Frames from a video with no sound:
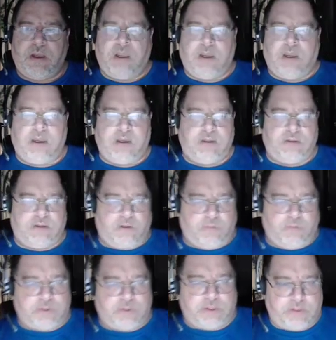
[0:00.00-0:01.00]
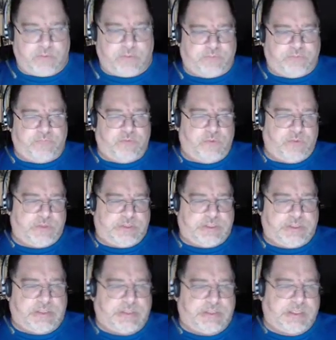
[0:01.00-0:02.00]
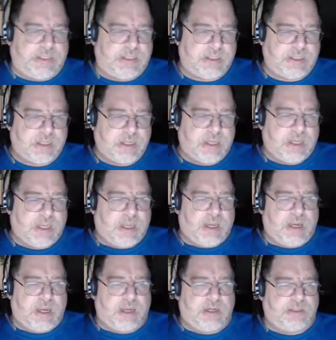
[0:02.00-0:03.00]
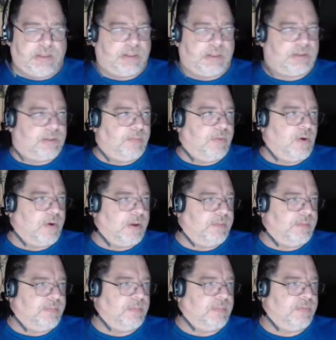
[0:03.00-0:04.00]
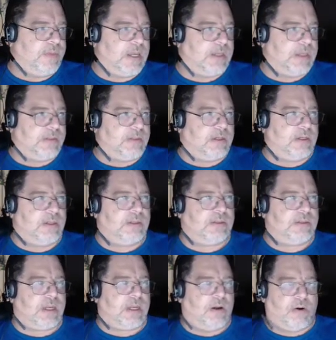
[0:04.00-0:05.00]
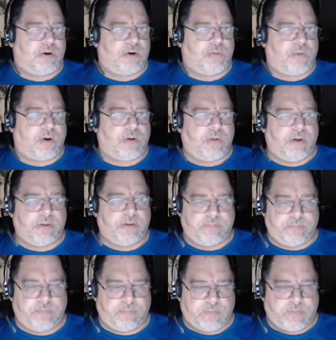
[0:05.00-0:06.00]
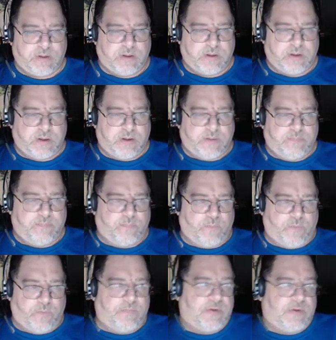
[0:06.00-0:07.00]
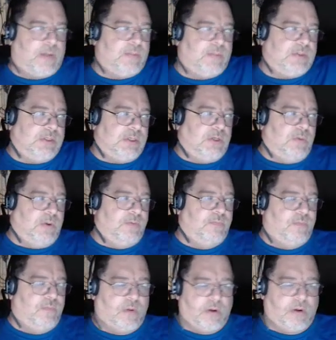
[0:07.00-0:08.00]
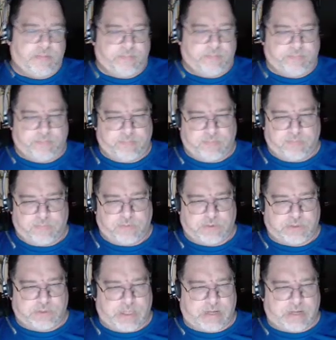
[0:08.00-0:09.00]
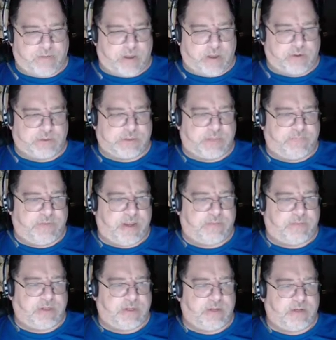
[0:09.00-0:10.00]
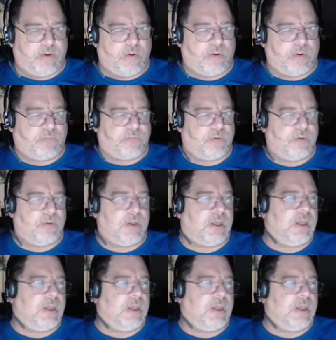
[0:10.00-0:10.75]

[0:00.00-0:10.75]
And originally there was Fuse CC, and it's such a broken thing that it's kind of hard to work with whenever it comes to UE4. There's a lot of other stuff you have to end up going through.